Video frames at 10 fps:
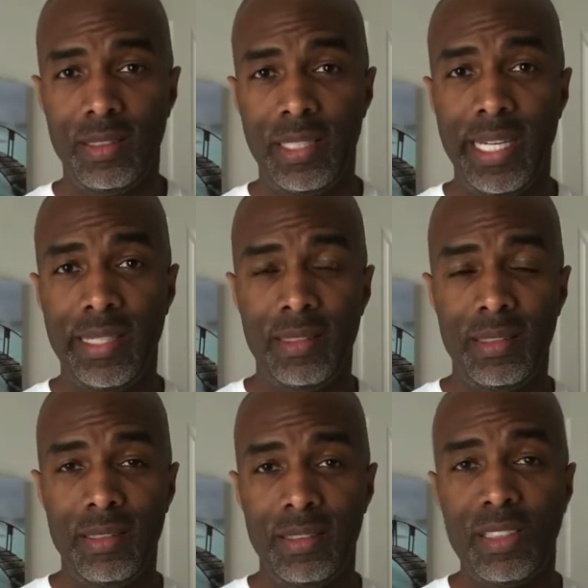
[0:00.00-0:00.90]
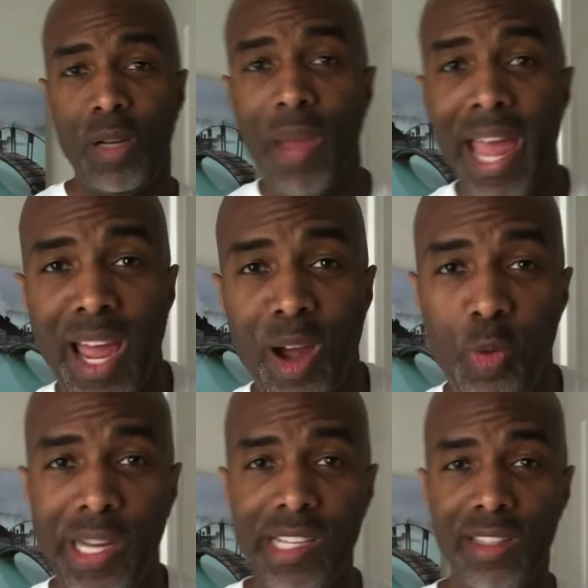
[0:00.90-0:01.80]
that somehow
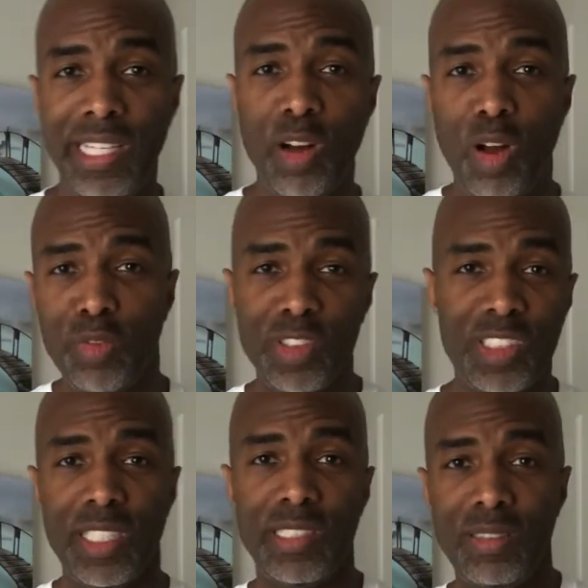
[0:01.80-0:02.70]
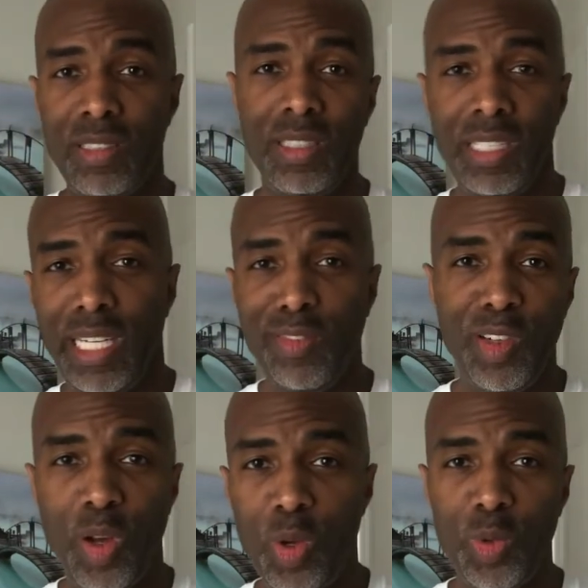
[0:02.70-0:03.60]
we can then all of a sudden, even
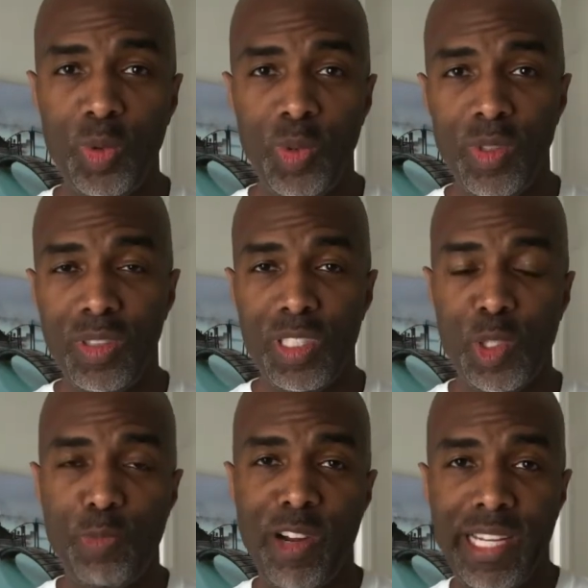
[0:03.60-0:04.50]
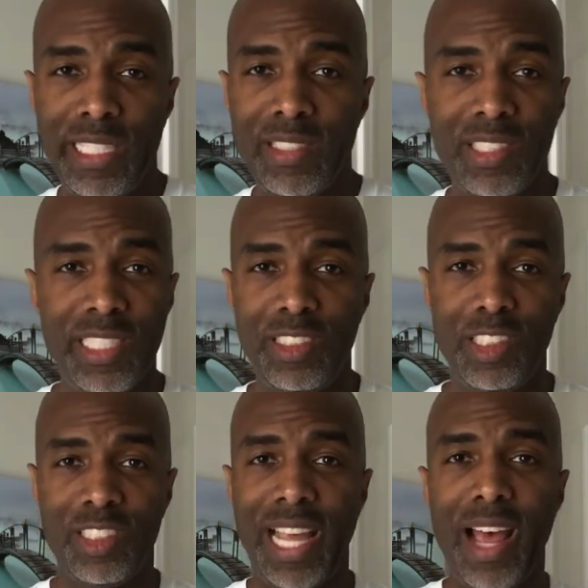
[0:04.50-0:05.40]
though the spread is
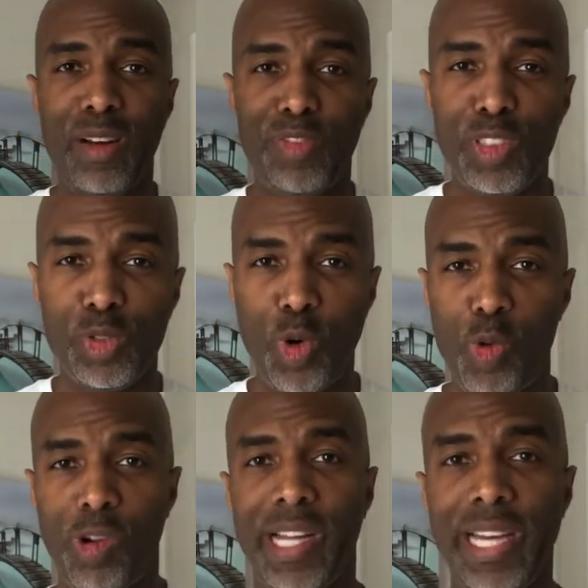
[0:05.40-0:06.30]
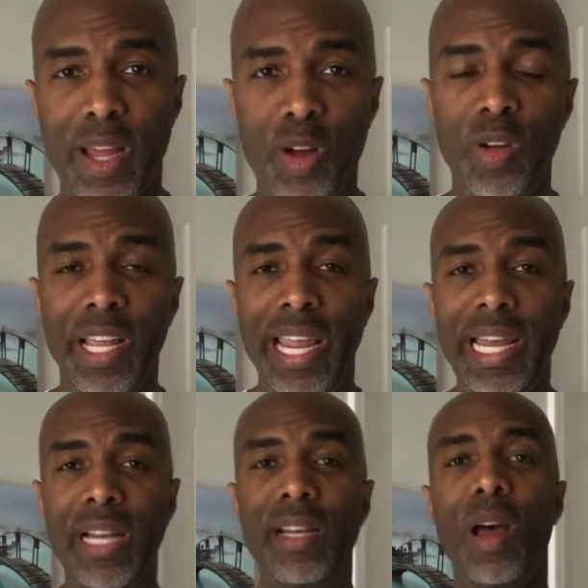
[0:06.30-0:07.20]
just out of control right now
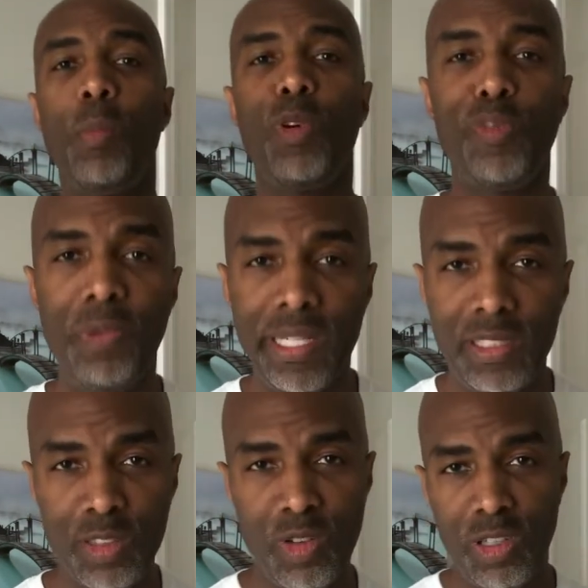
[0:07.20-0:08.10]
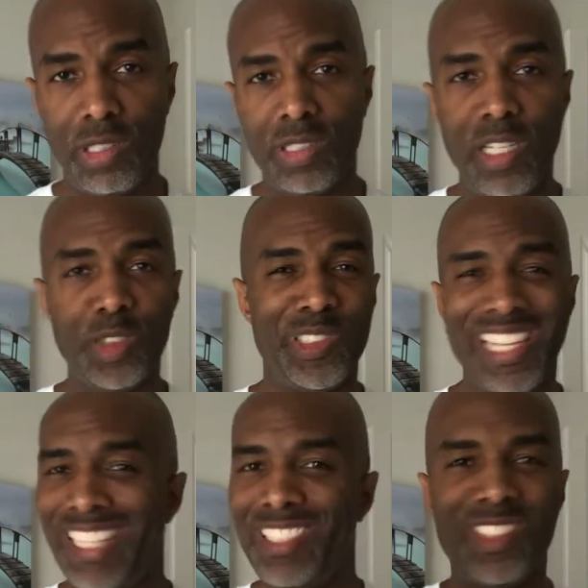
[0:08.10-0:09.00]
in a number of places across this country,
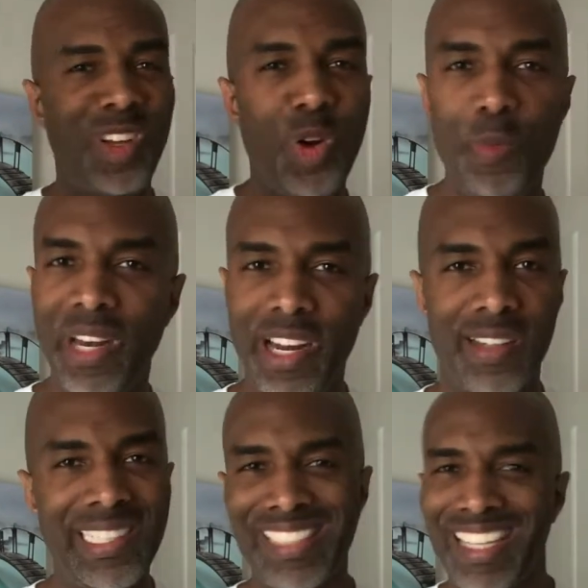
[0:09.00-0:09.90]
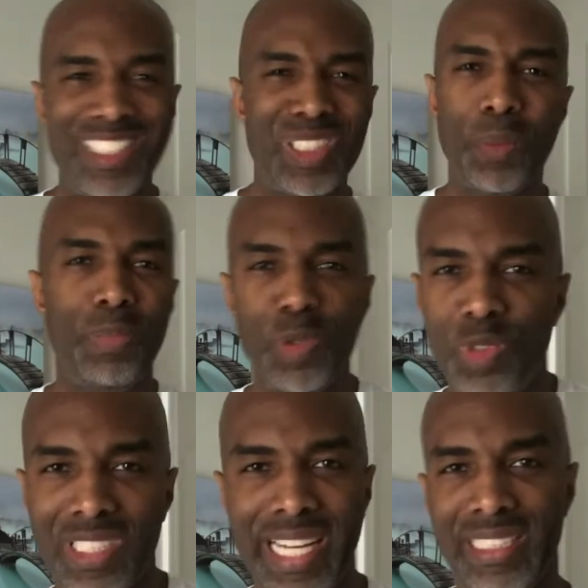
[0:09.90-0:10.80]
not just the urban areas, not just the blue
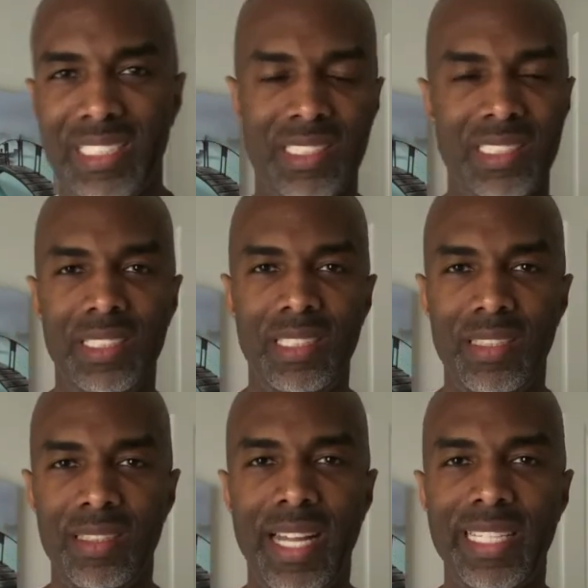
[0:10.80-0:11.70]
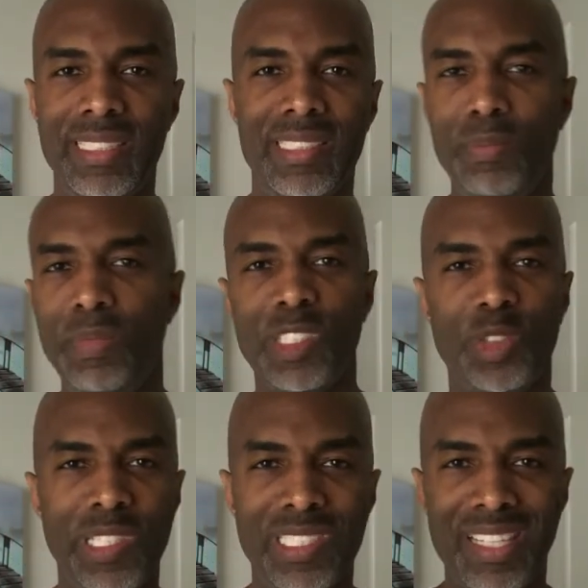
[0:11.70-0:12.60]
states like this
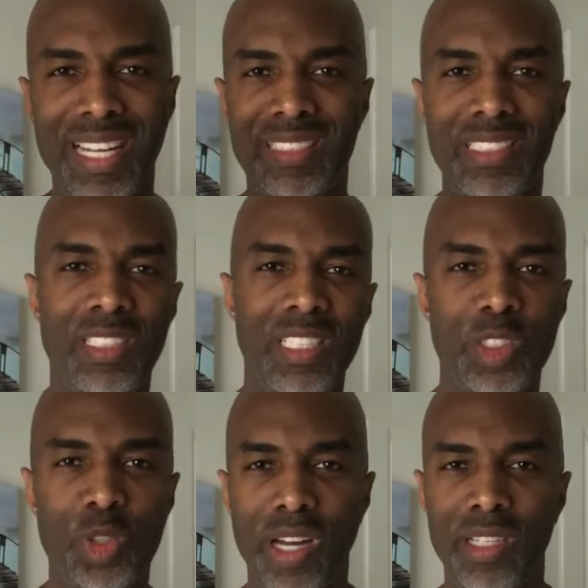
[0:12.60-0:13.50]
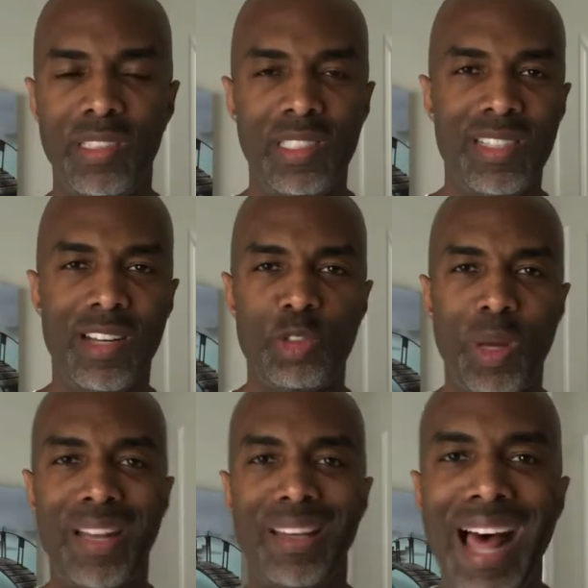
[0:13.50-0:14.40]
administration likes to try
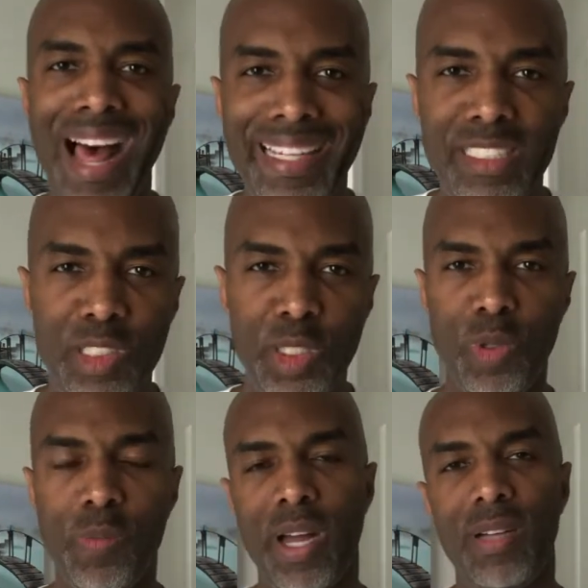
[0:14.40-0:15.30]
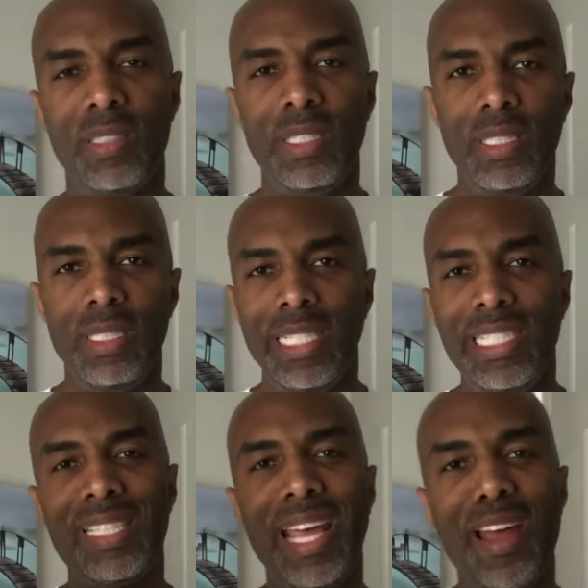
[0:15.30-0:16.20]
to lie to you about.
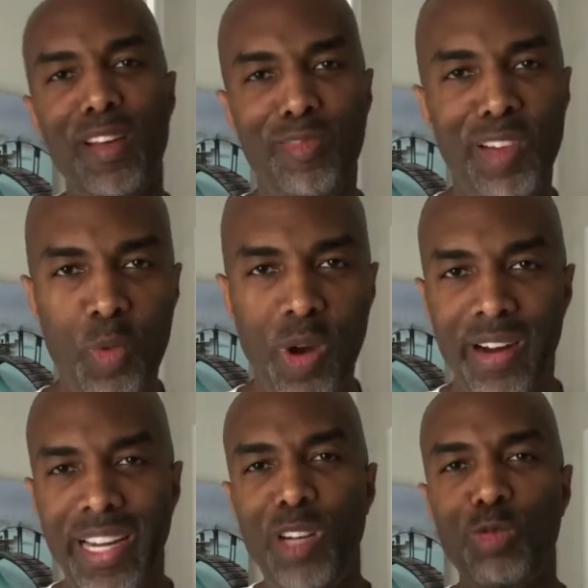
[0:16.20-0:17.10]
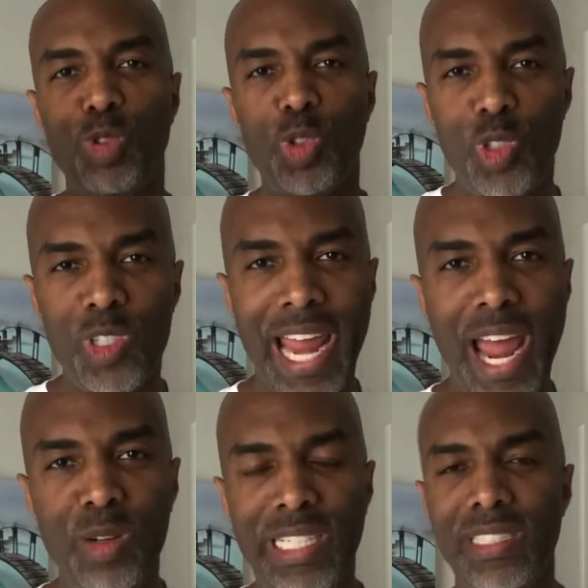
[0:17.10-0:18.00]
It's everywhere, in rural
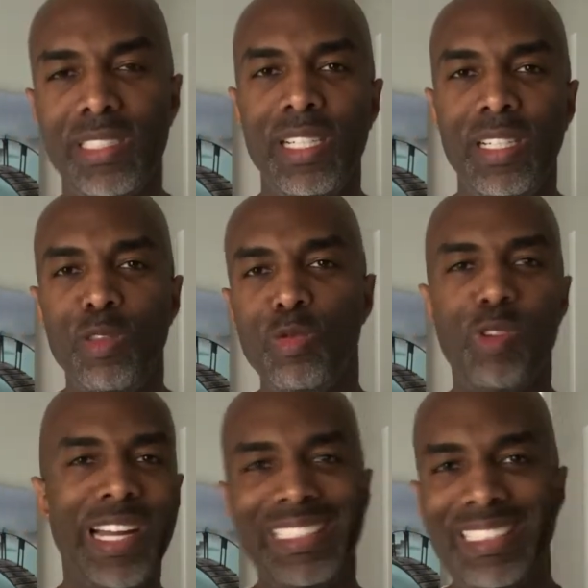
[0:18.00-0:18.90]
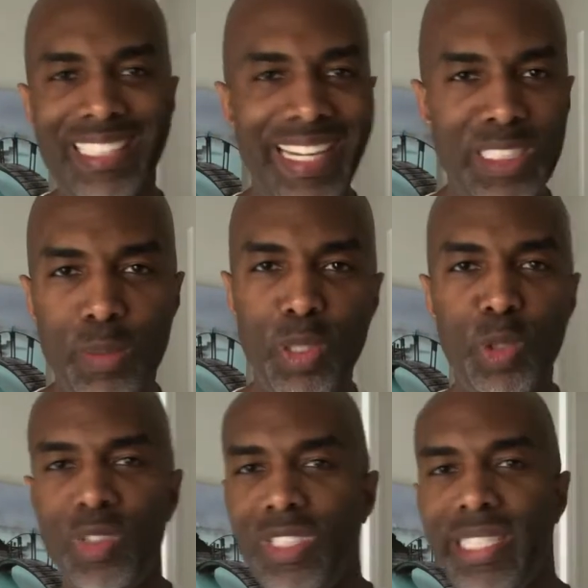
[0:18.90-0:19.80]
counties, red states,
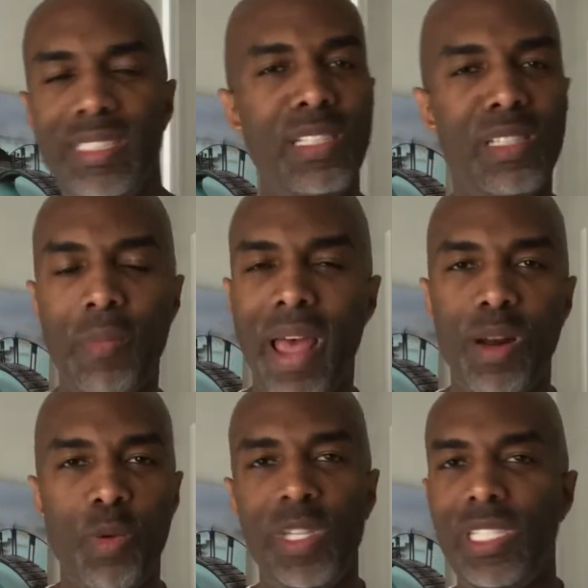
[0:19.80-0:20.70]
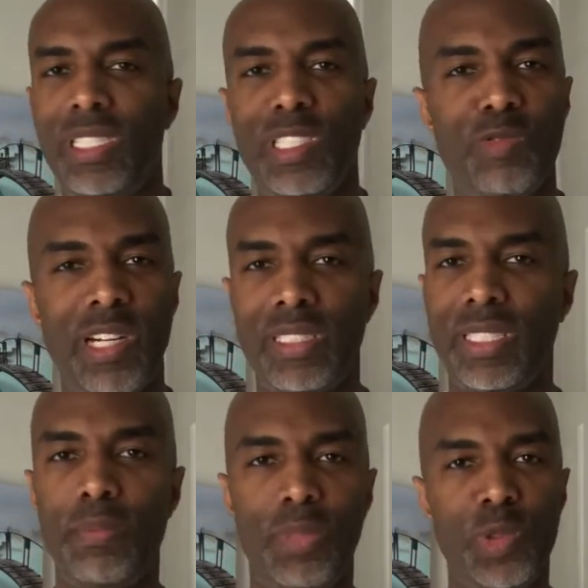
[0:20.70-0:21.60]
blue states, doesn't matter. What is this red
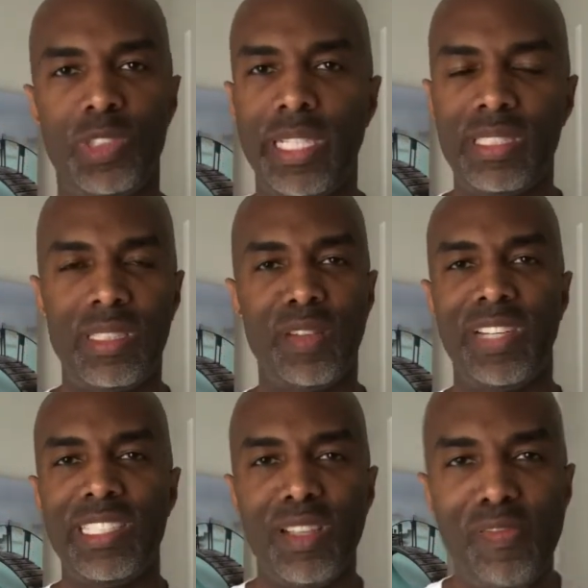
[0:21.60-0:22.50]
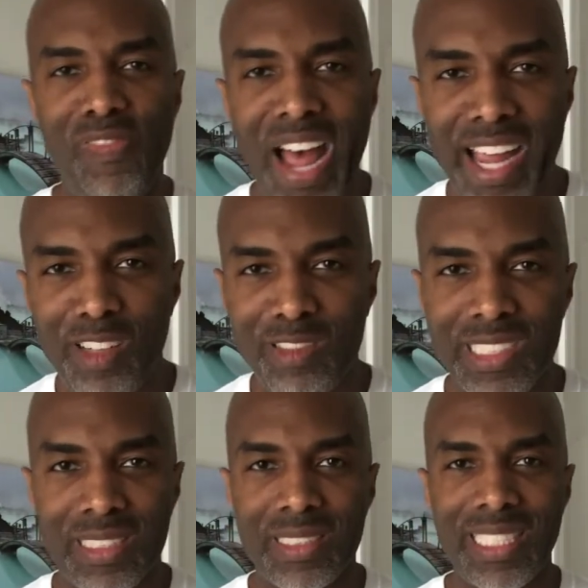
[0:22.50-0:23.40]
state, blue state stuff? It's a
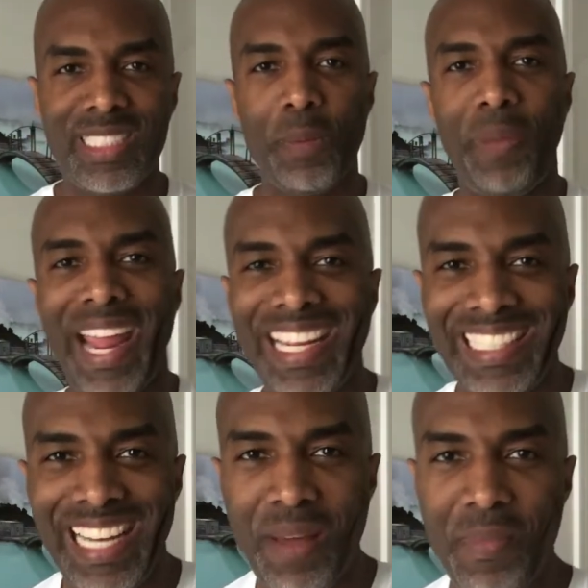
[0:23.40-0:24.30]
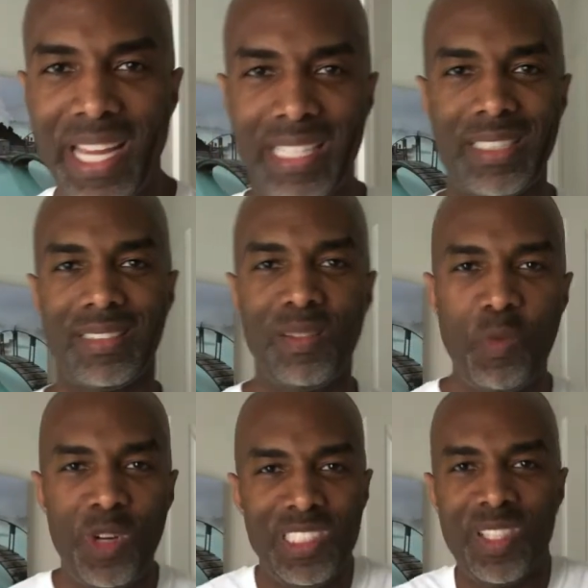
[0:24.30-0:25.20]
virus. It's a pandemic.
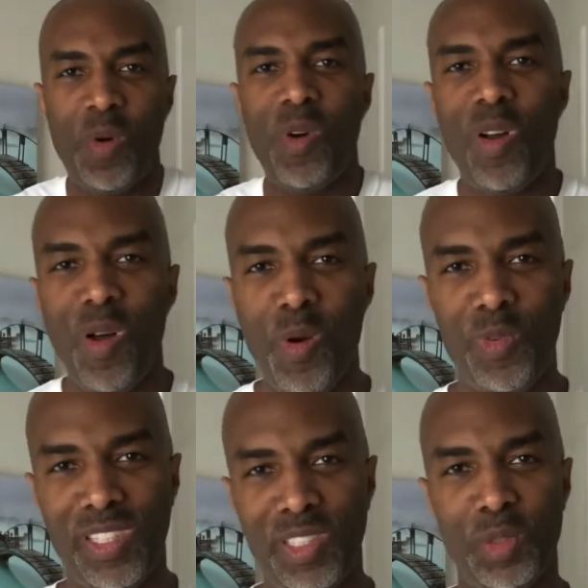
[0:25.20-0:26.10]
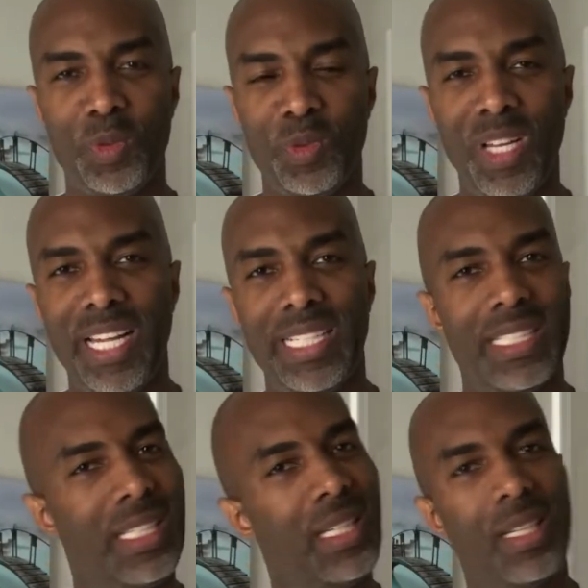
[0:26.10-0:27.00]
What is going on with you?
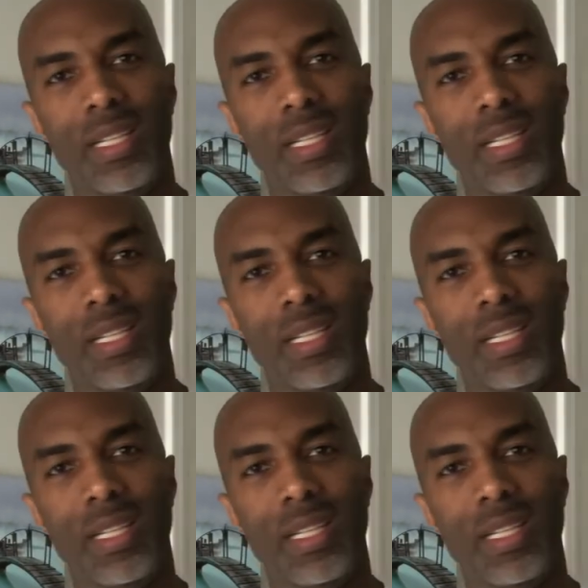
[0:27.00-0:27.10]
Like,